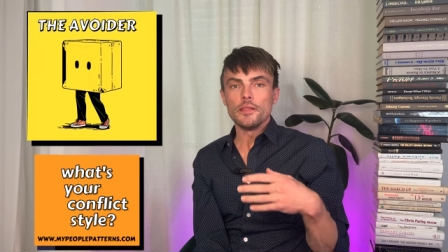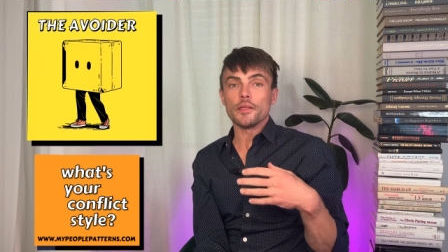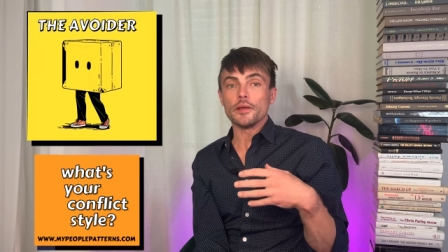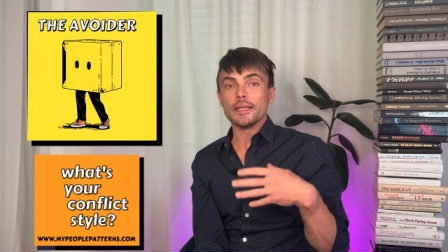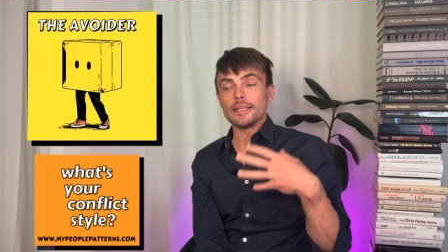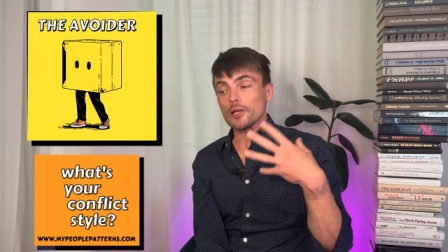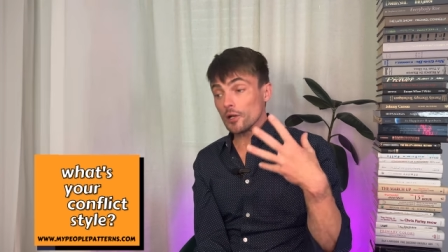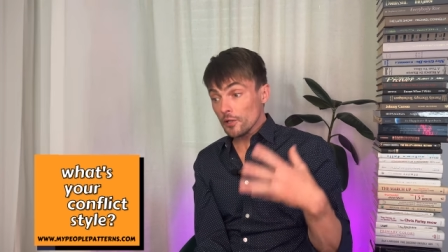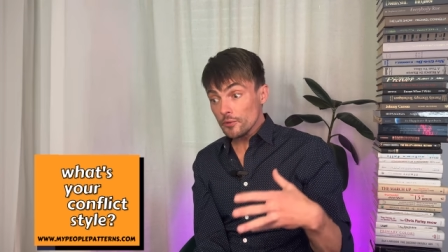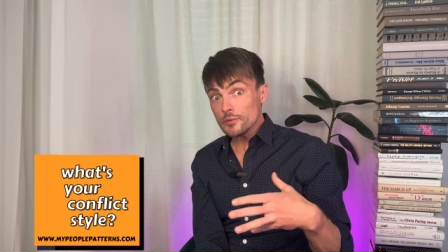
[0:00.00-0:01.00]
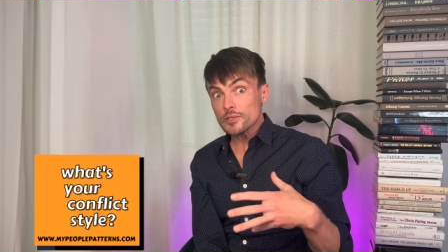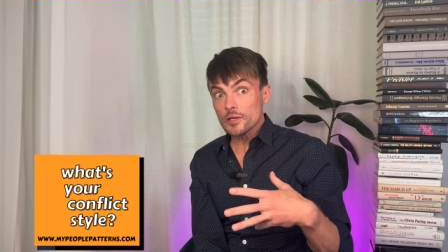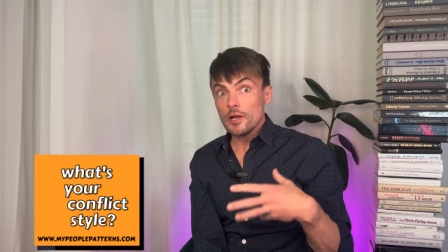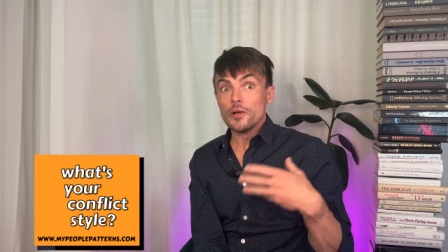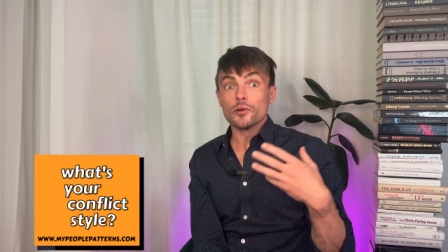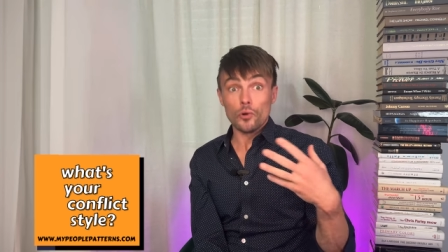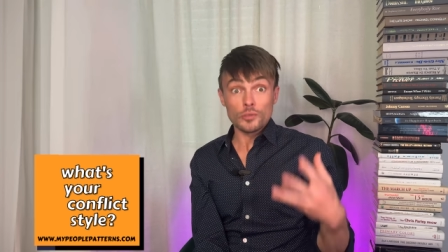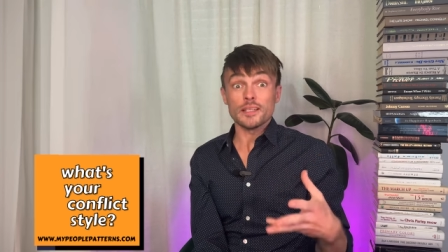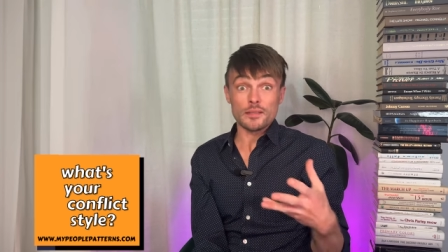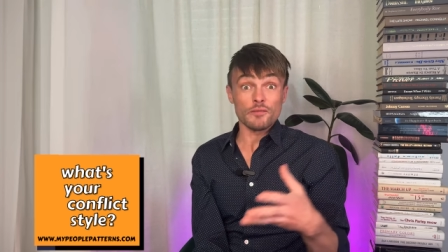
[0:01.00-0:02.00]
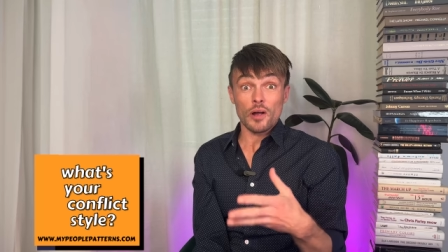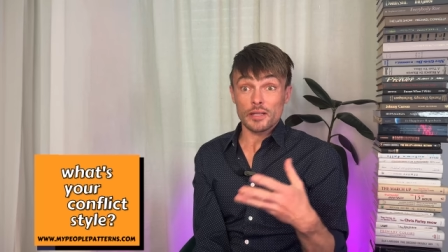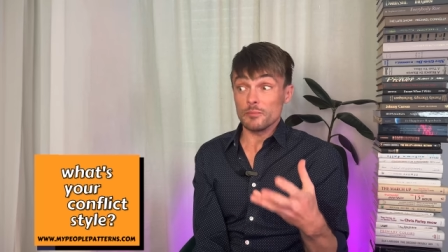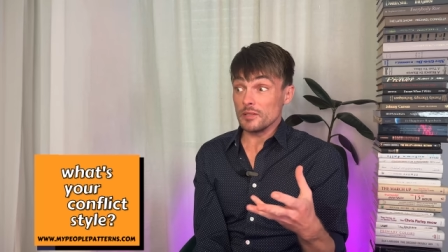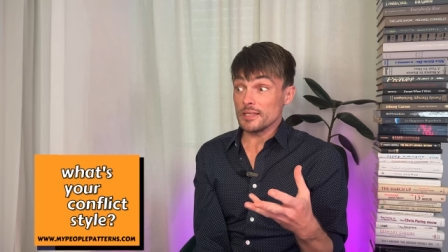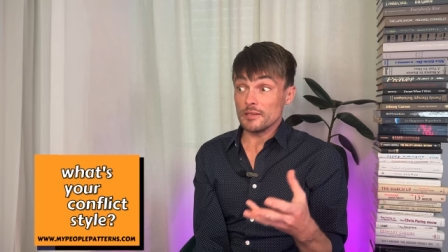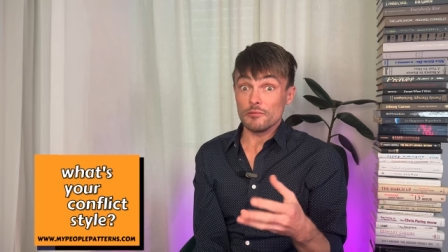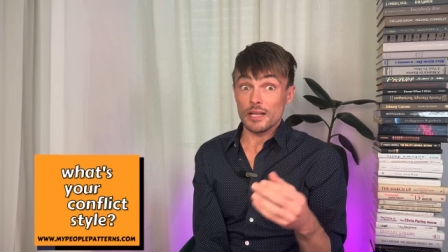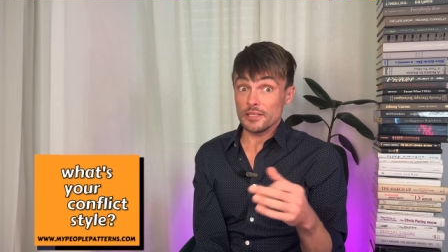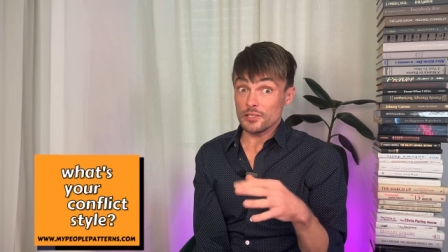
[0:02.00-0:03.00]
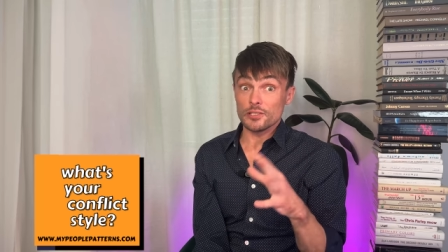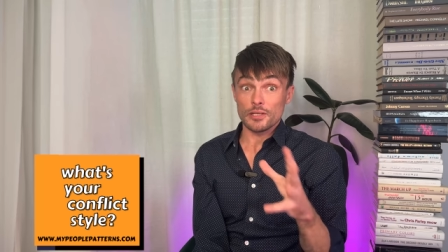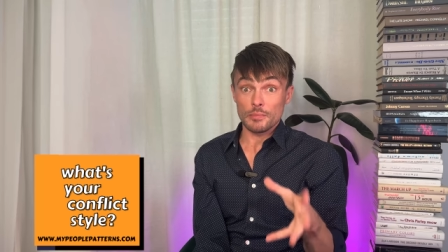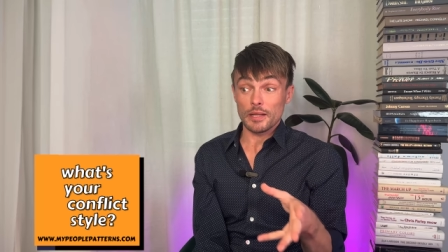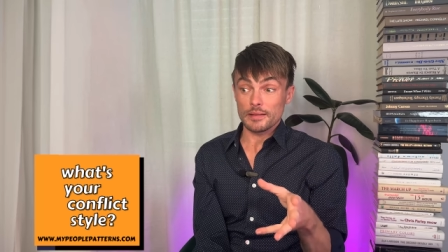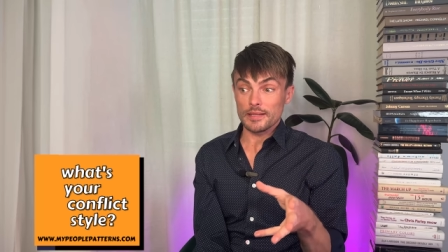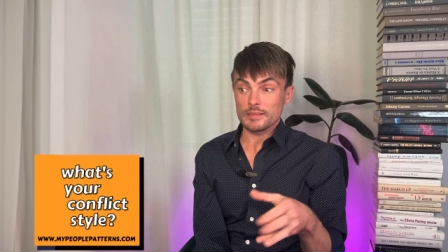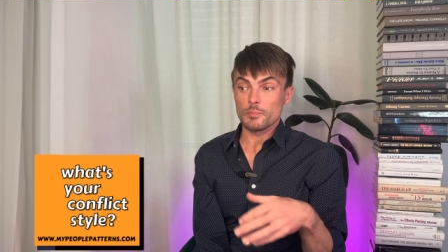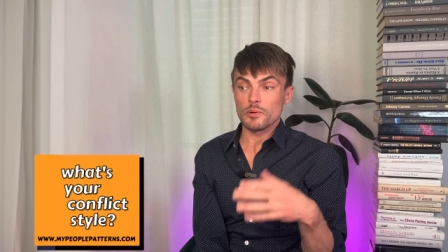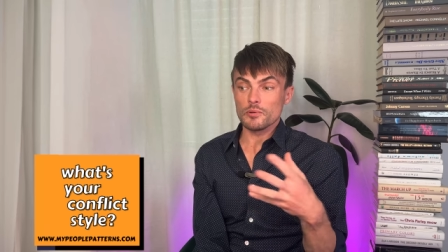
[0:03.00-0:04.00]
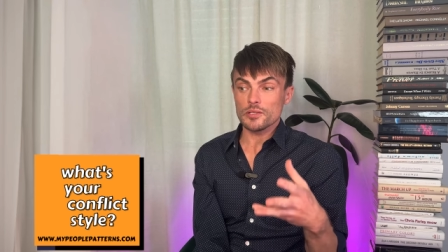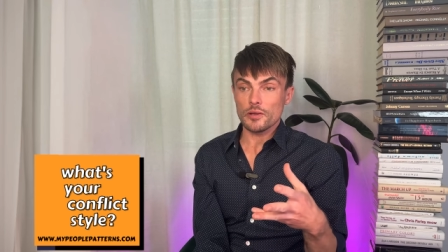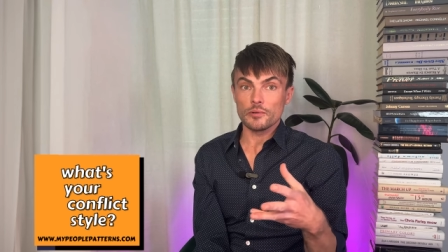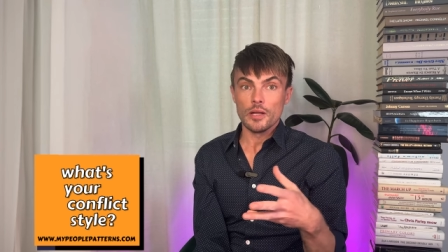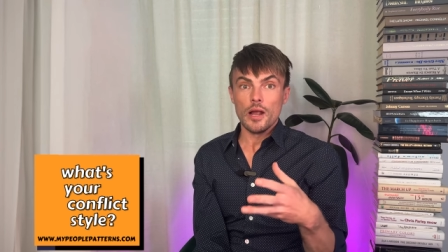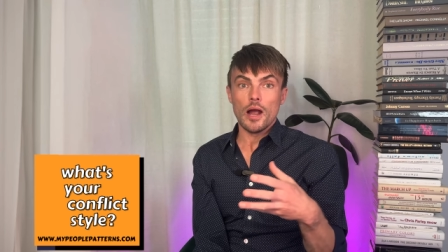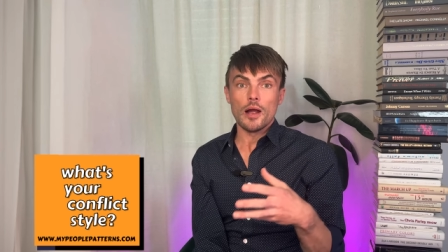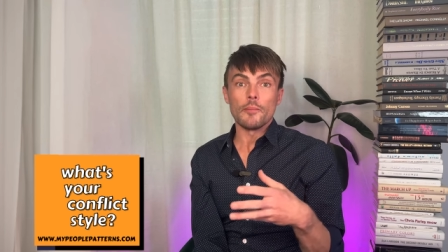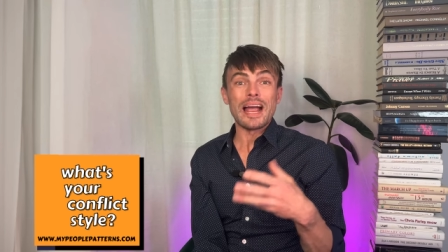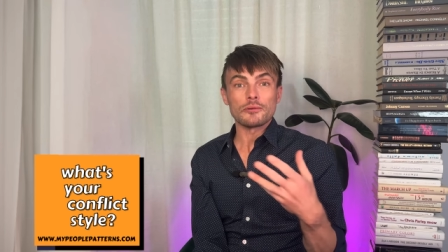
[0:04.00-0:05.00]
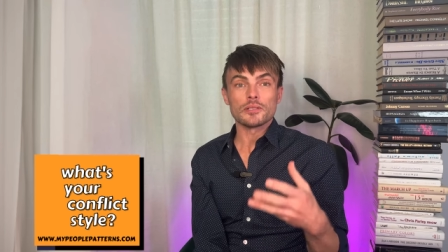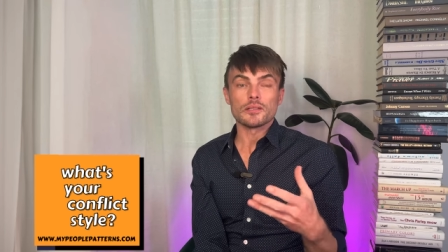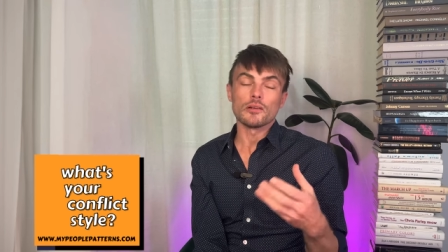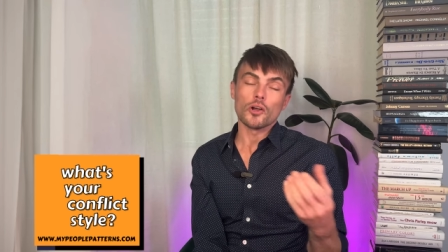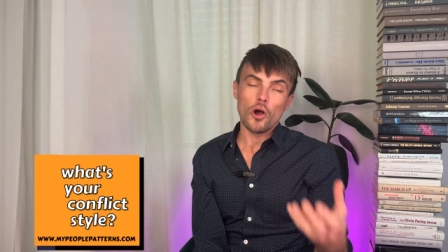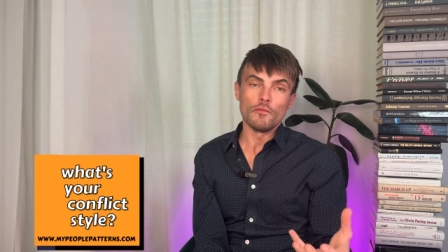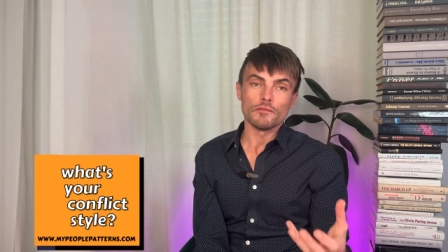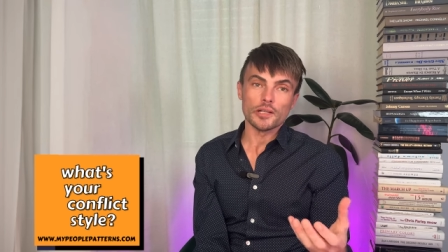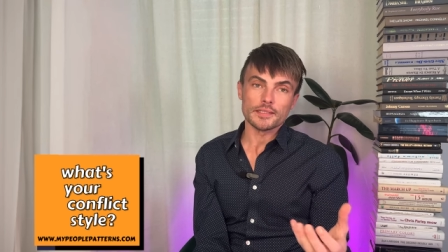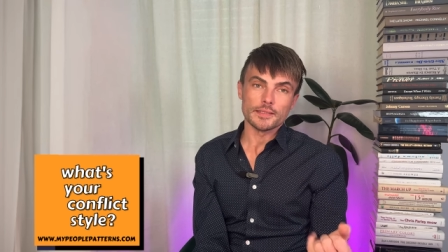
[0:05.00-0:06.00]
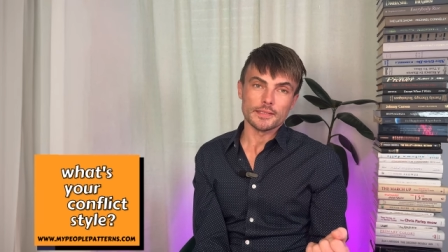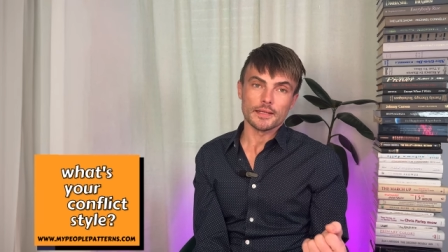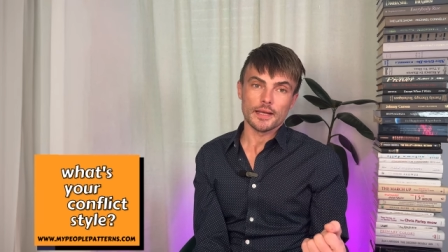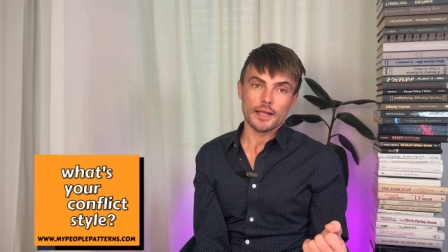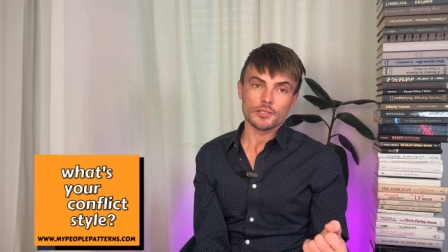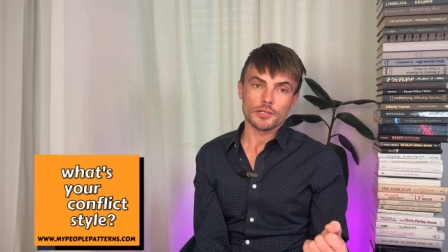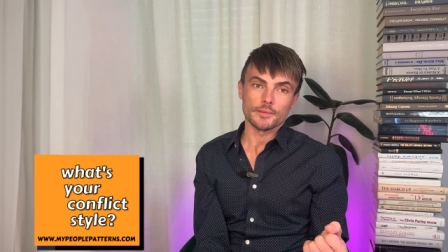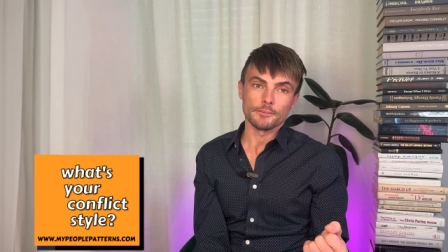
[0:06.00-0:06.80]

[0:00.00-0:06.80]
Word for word: that includes causes of arguments in a relationship like this, but also um, how to turn conflict into connection.